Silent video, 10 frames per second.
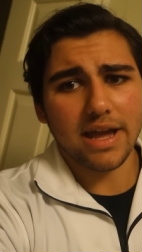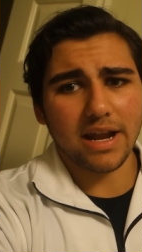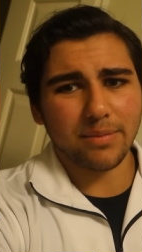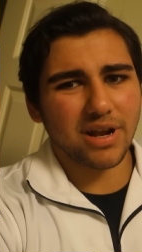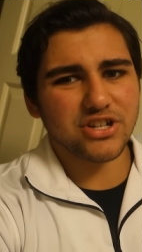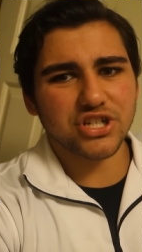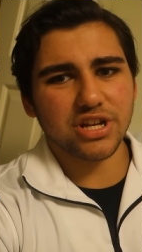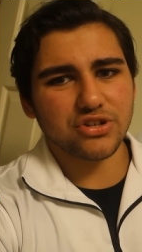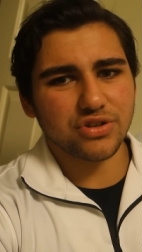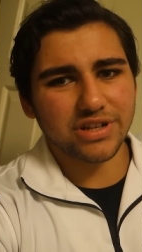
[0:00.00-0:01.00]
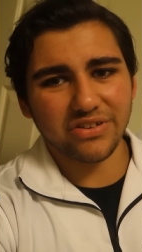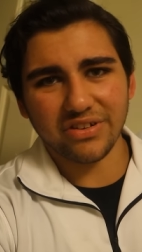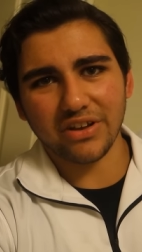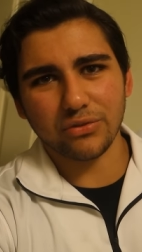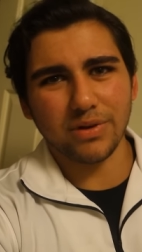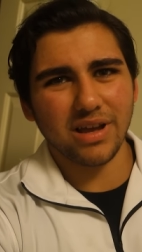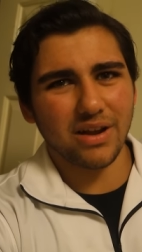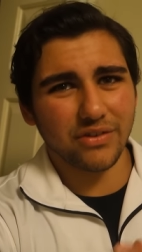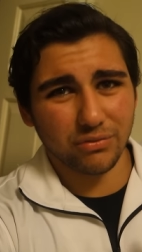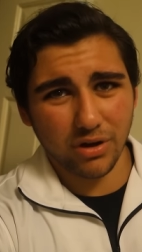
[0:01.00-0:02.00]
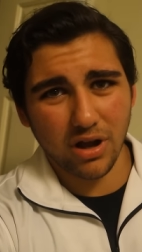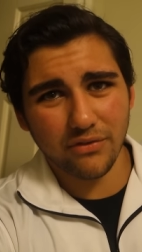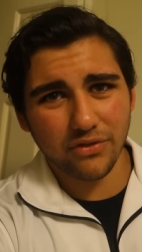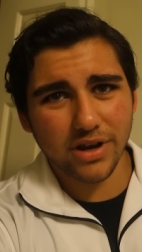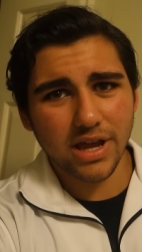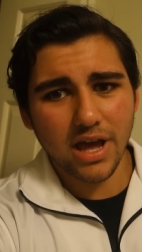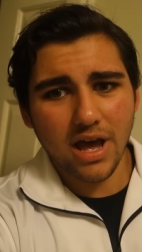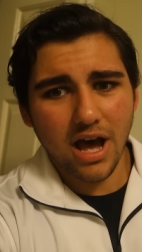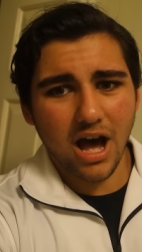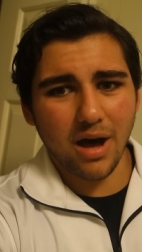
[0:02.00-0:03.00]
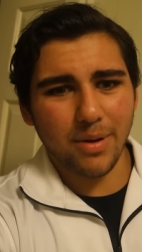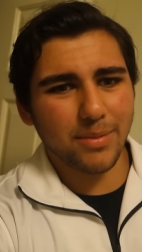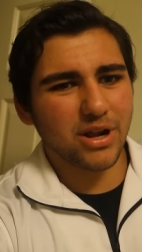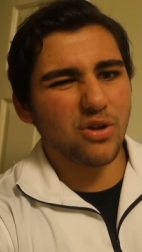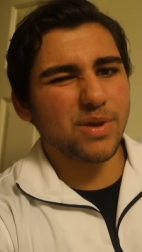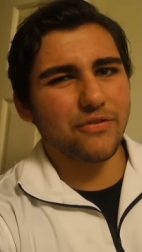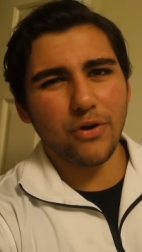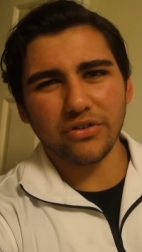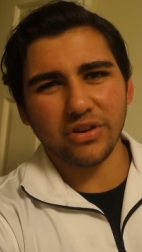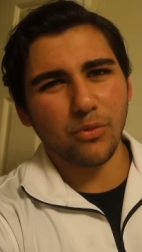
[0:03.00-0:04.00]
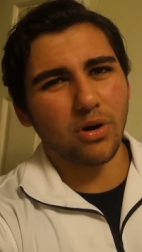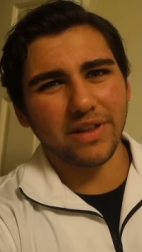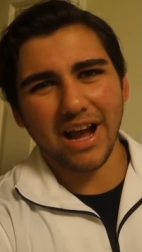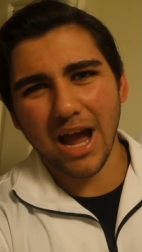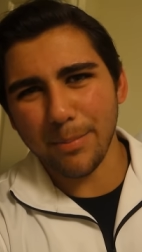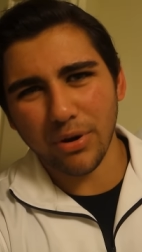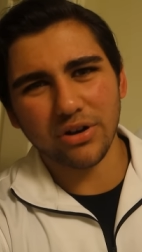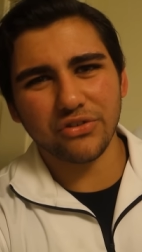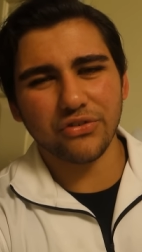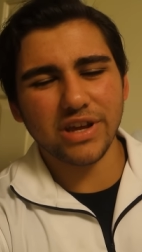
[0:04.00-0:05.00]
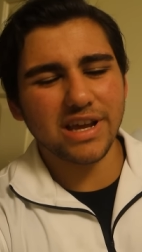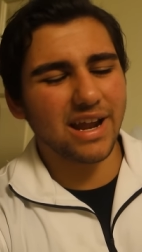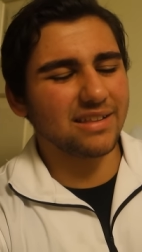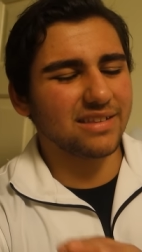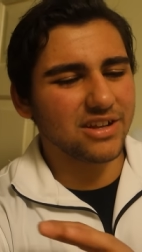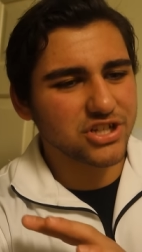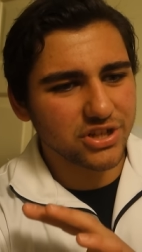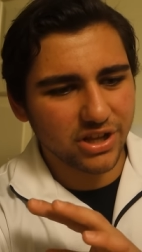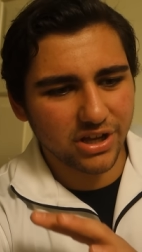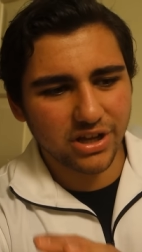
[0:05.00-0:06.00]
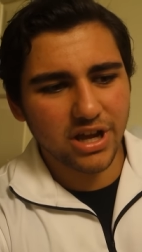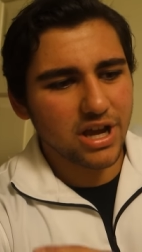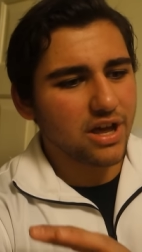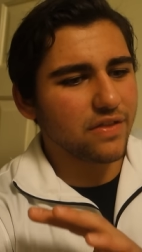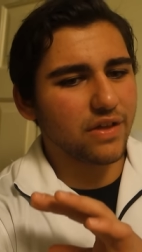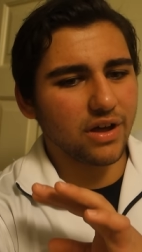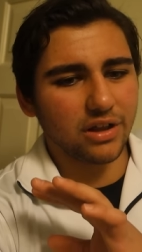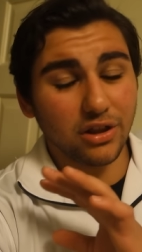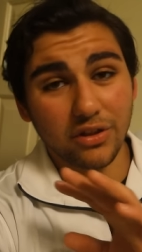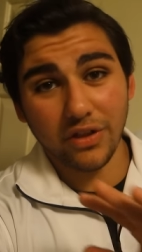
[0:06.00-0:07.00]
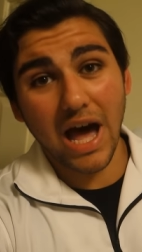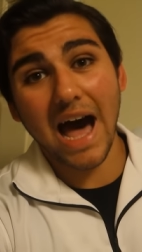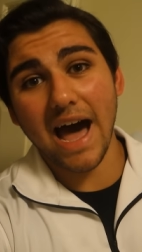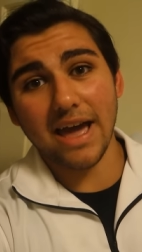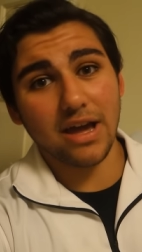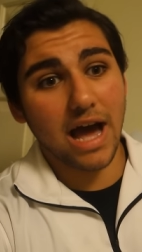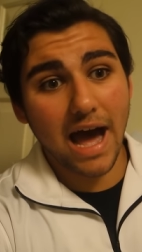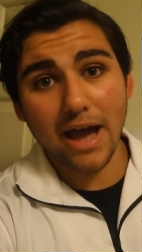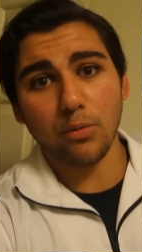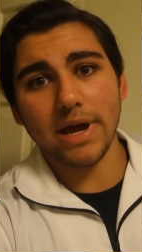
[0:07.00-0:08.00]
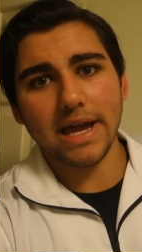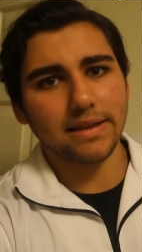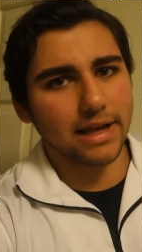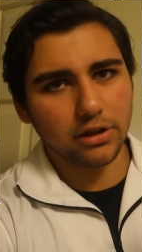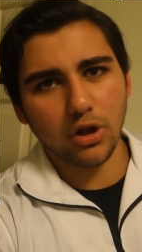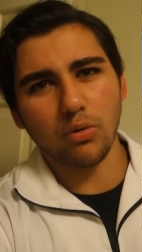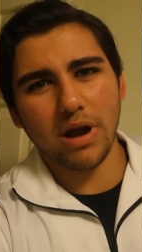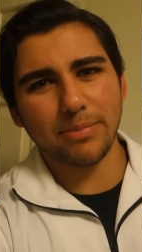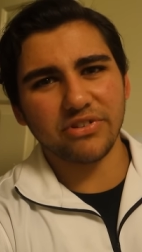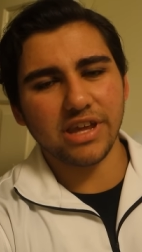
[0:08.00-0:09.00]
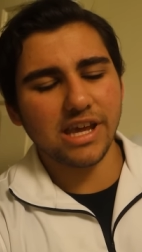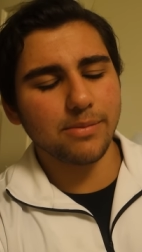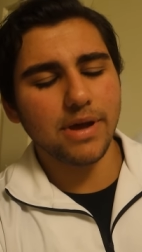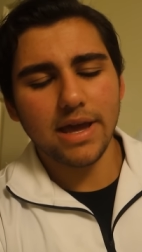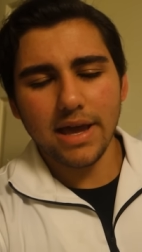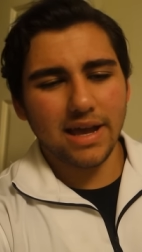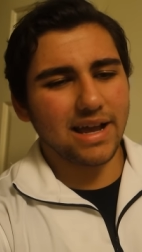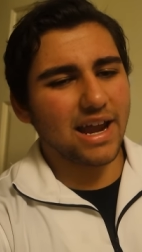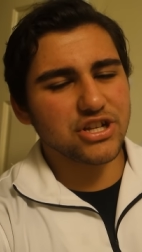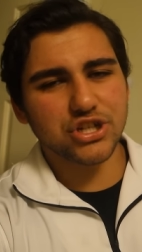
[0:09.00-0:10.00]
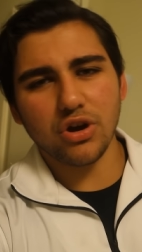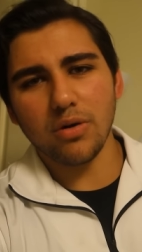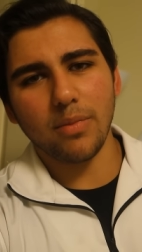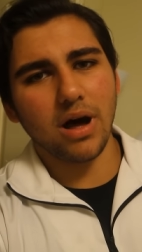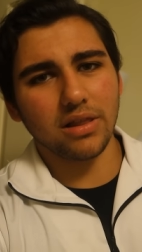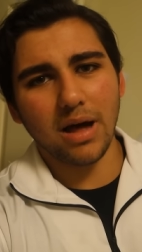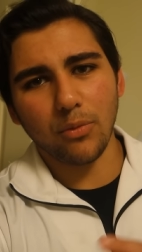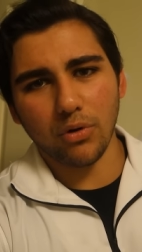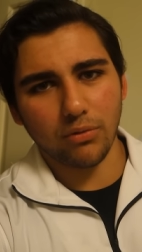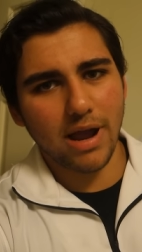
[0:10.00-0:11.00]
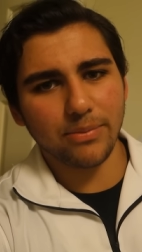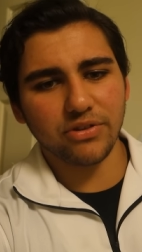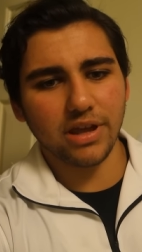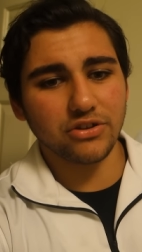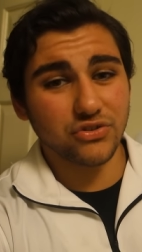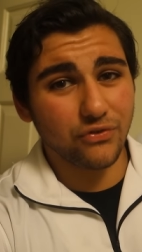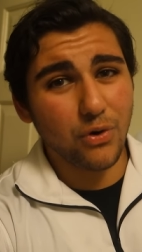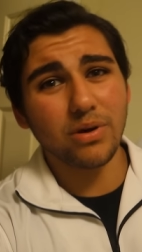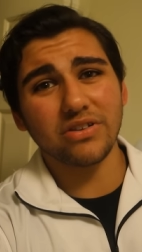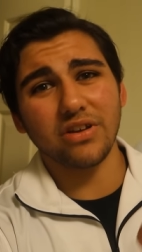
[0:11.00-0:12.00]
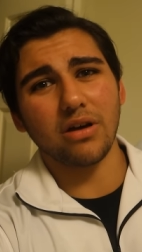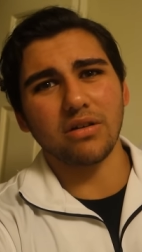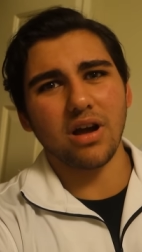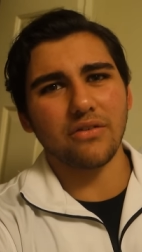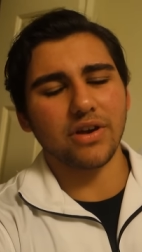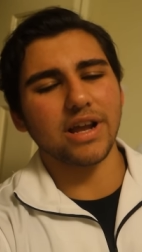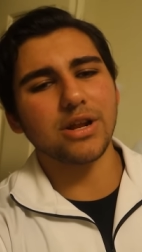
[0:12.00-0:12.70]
and I'm kind of just going to treat this next week kind of as recovery. Um, I'm going to go be focusing more on like hypertrophy, kind of ditch the the the high high weight and like low rep scheme, and kind of just go a, mo a lot more reps and just focus on recovering.